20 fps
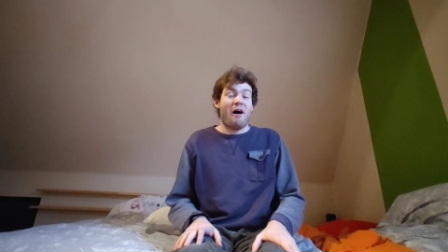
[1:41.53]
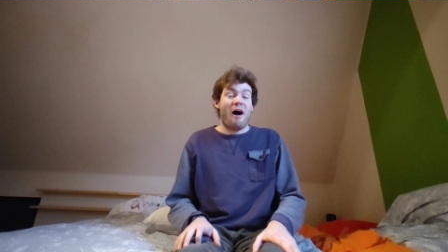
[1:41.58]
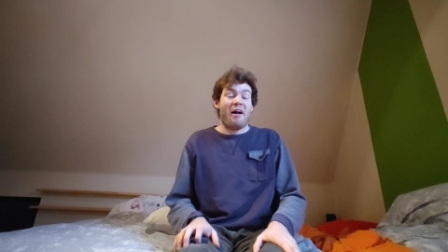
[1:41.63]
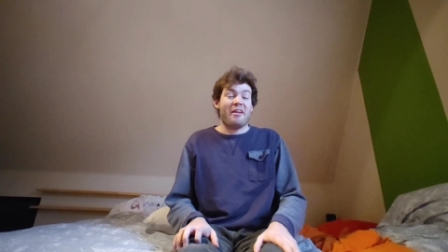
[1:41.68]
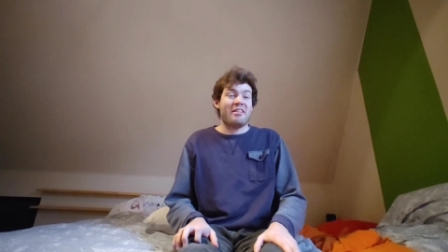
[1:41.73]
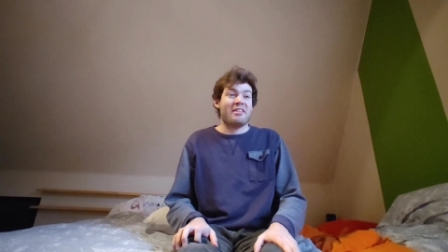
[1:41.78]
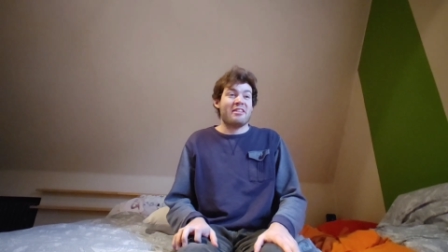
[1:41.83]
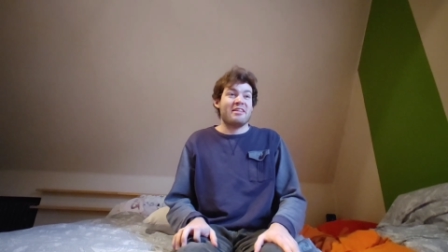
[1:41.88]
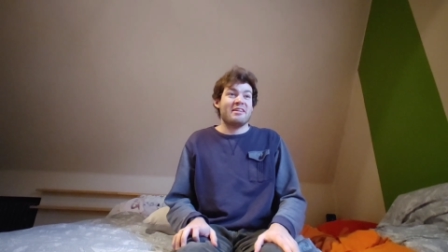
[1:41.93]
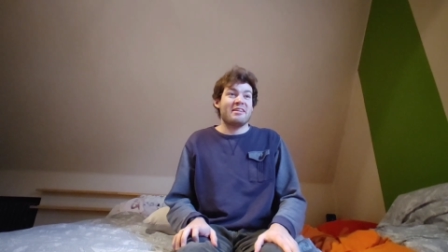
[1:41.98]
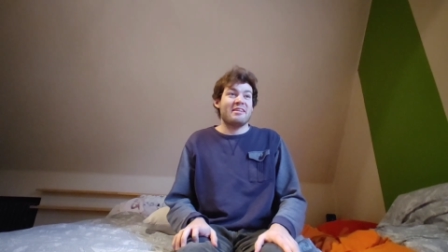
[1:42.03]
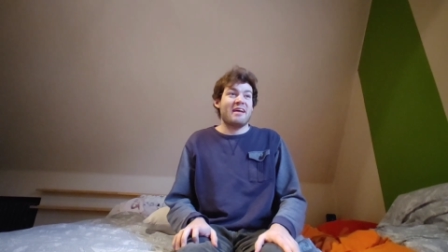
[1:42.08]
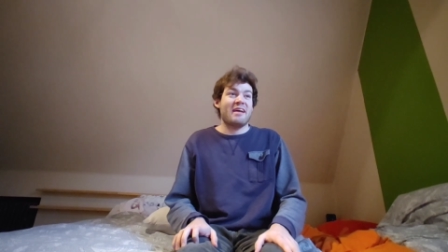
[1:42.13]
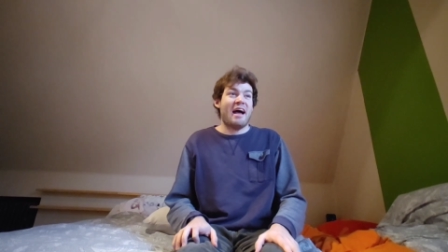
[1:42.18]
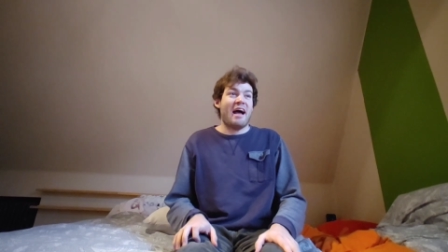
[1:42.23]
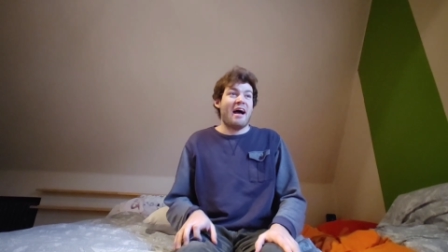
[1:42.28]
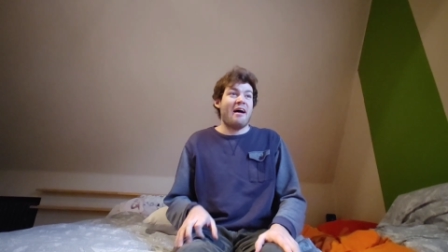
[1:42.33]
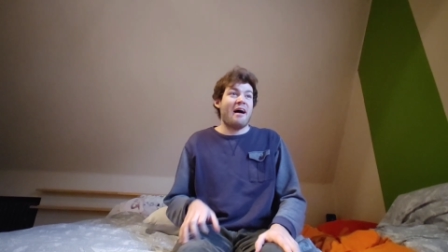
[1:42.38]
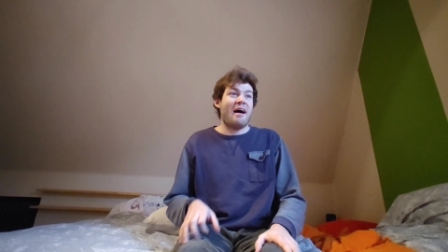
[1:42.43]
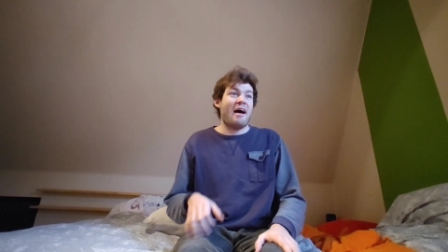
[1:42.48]
honestly,
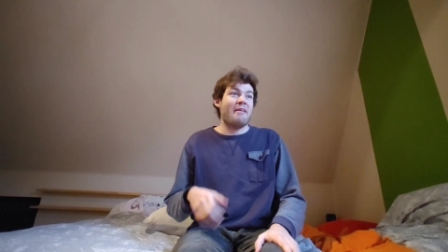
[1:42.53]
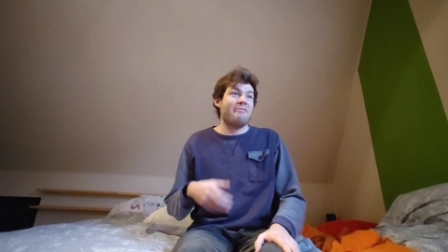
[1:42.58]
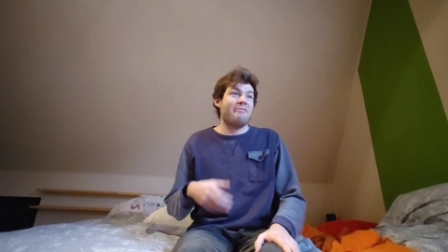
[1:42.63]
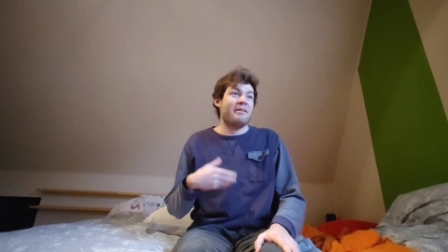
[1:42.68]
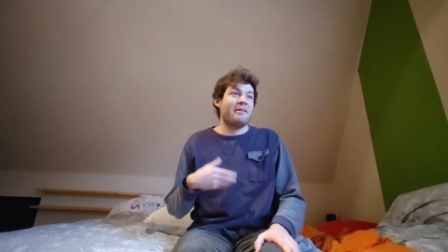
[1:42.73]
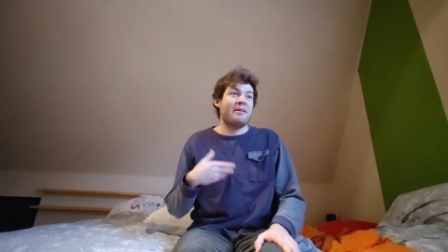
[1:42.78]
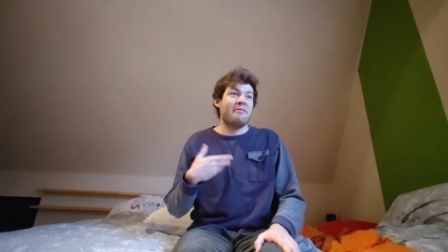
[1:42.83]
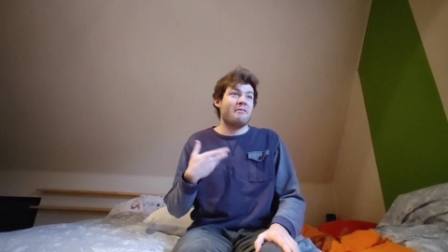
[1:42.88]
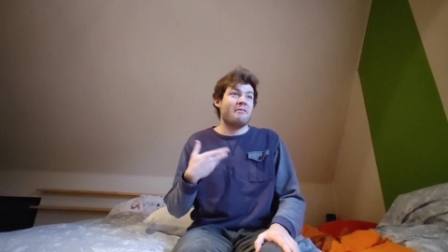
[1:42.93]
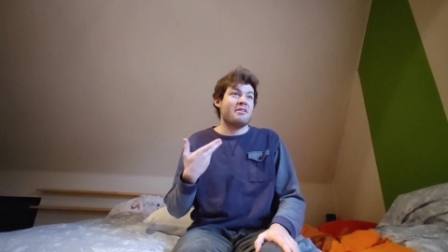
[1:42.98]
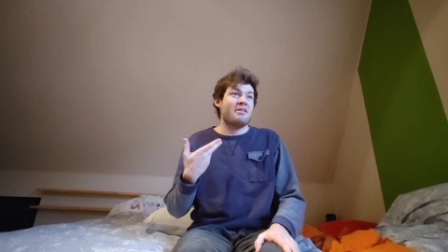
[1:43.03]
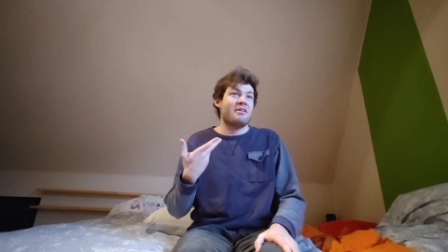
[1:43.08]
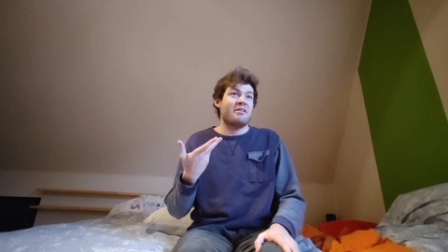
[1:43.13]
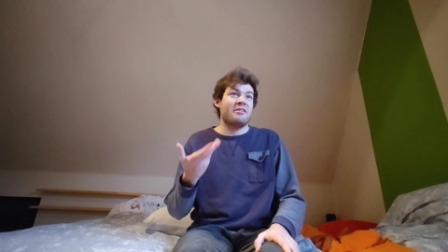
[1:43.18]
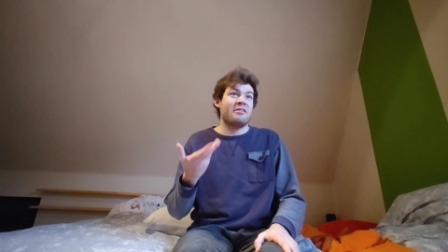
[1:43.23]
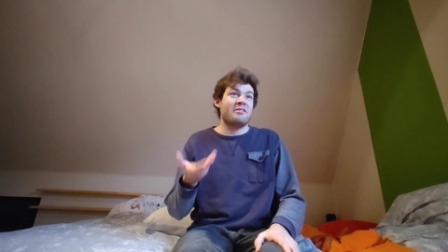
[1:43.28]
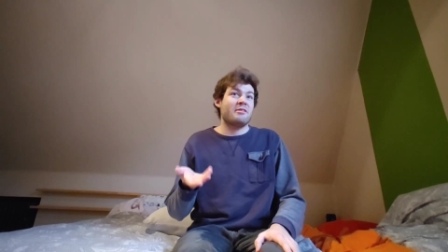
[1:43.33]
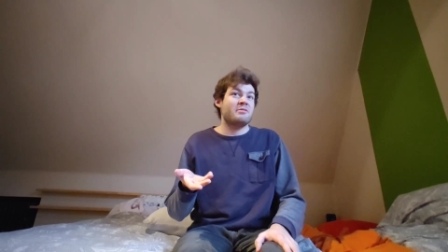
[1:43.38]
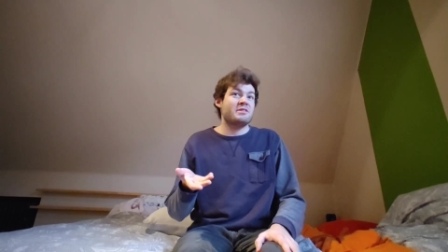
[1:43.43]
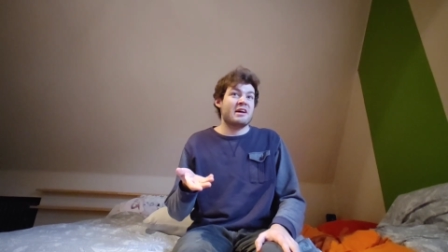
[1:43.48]
I figured we started
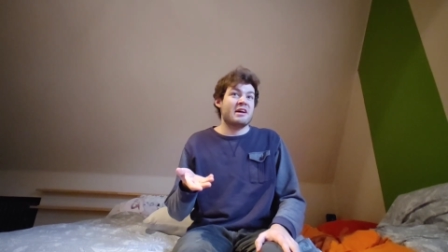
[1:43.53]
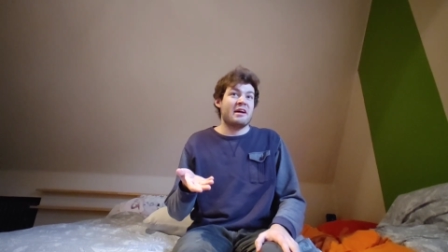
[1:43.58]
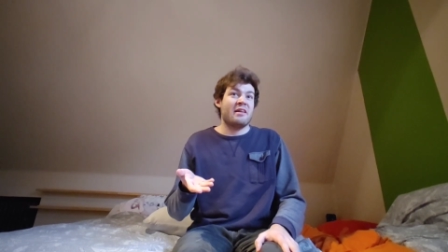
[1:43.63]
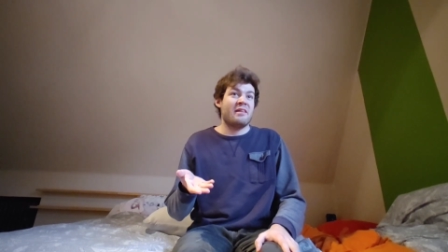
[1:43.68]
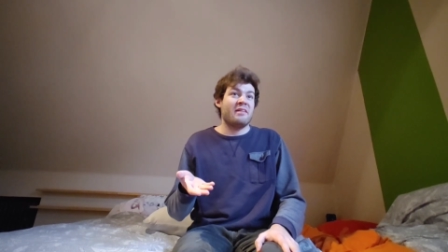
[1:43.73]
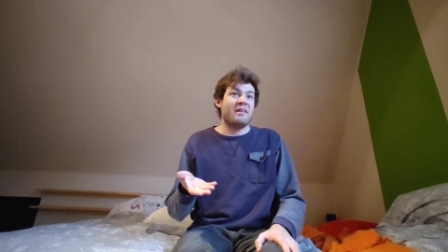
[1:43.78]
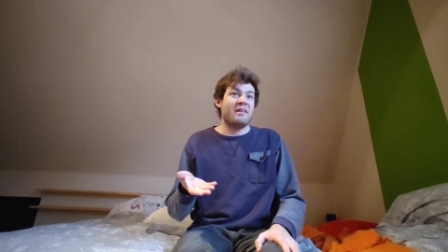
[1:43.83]
a YouTube channel.